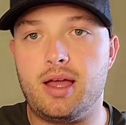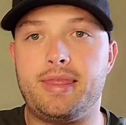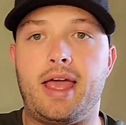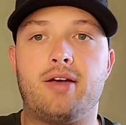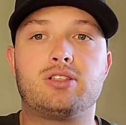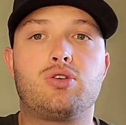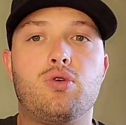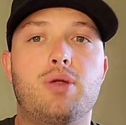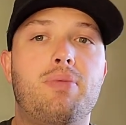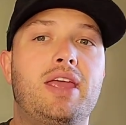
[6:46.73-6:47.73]
Now, it's
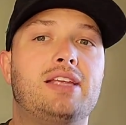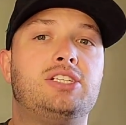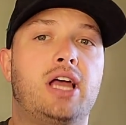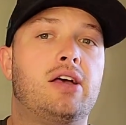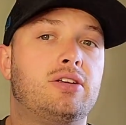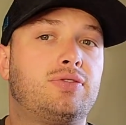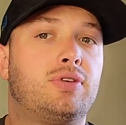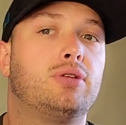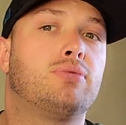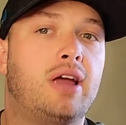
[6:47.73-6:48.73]
going to be a challenge
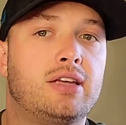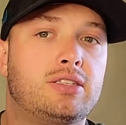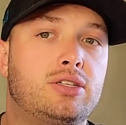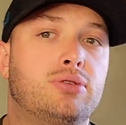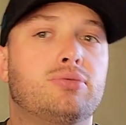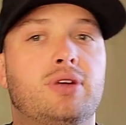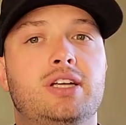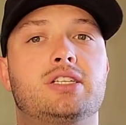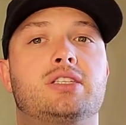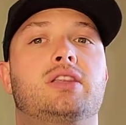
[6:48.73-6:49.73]
for the rest to
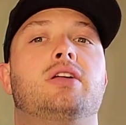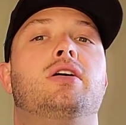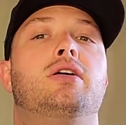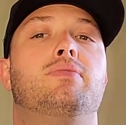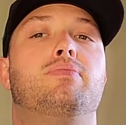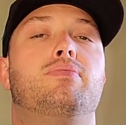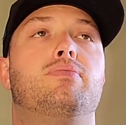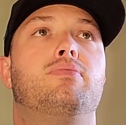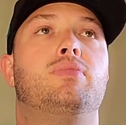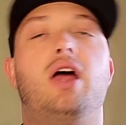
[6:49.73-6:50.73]
reach the
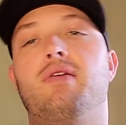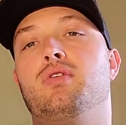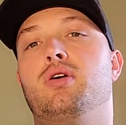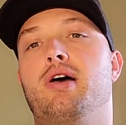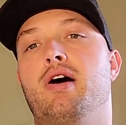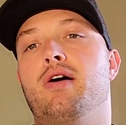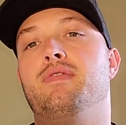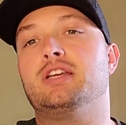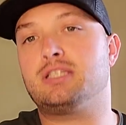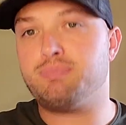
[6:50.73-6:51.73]
level
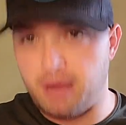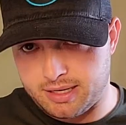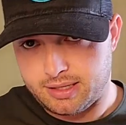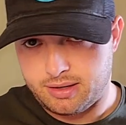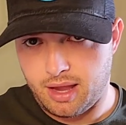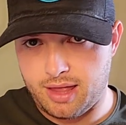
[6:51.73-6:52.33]
of expected.